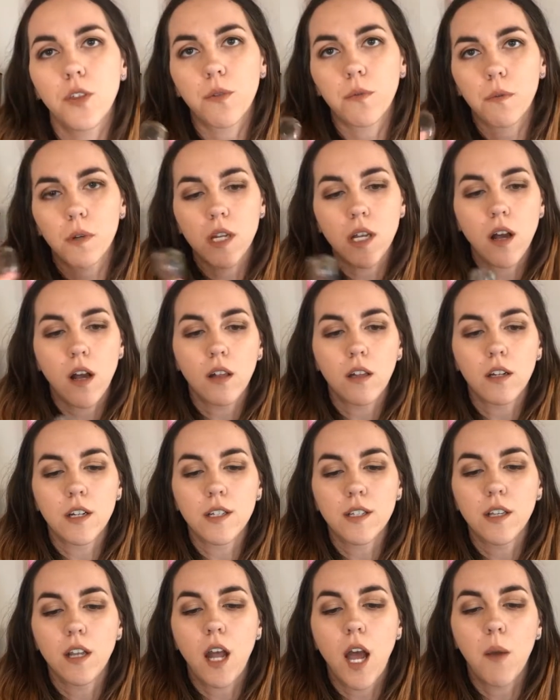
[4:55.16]
the 3
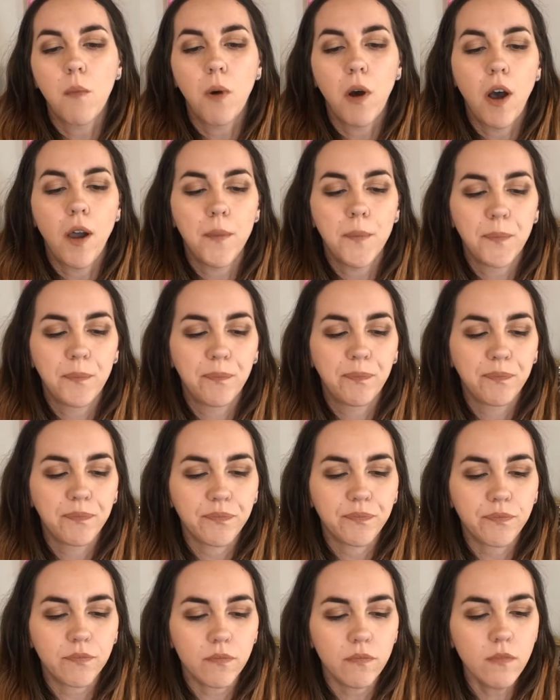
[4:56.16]
colors that I bought
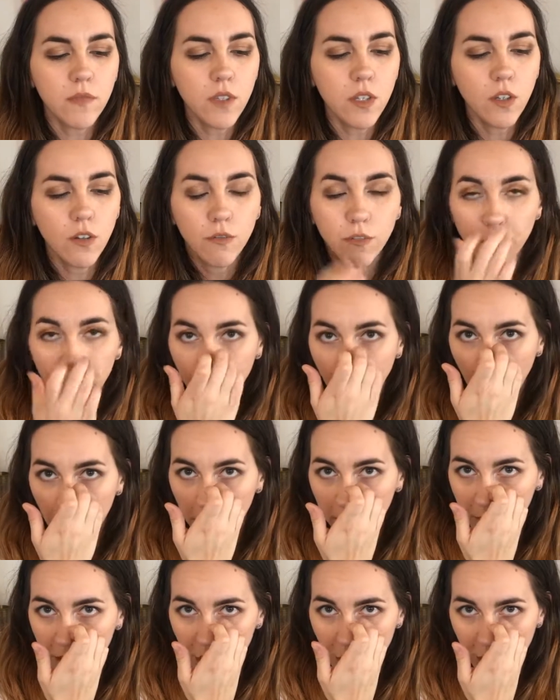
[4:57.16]
for
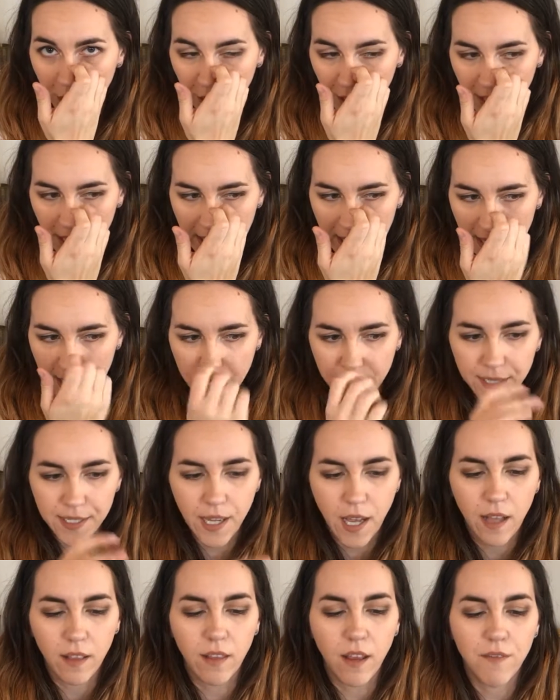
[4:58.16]
fall and winter, and
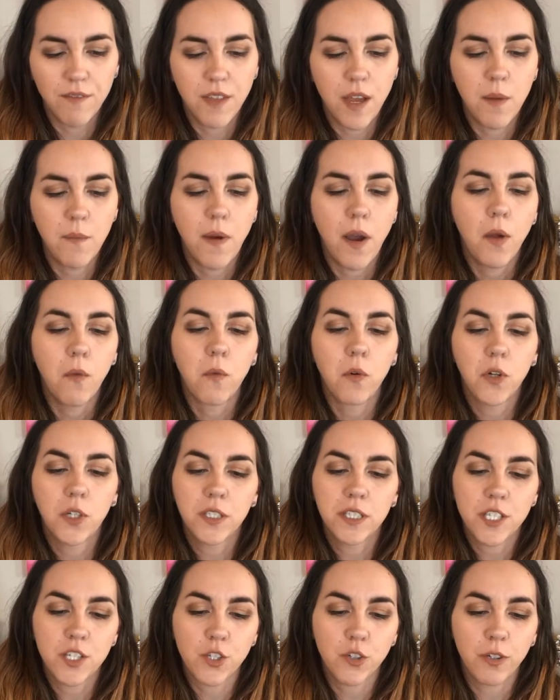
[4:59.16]
I love them. I wore
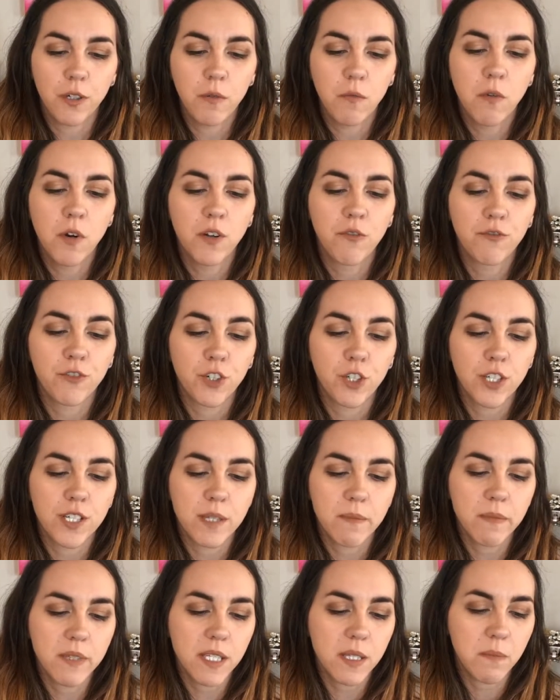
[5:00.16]
this green one for
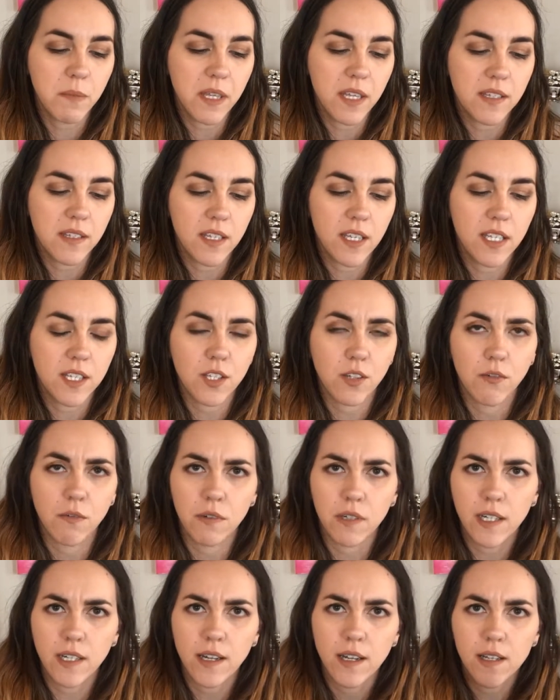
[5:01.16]
Christmas because it's
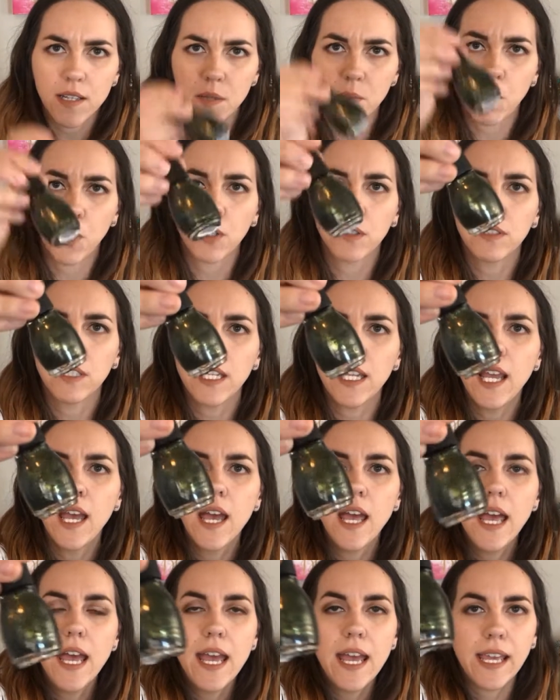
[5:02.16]
green and sparkly.
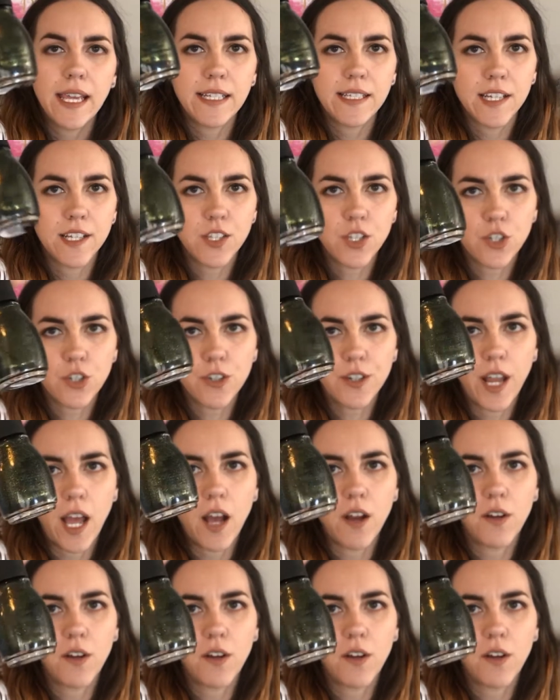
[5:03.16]
It does turn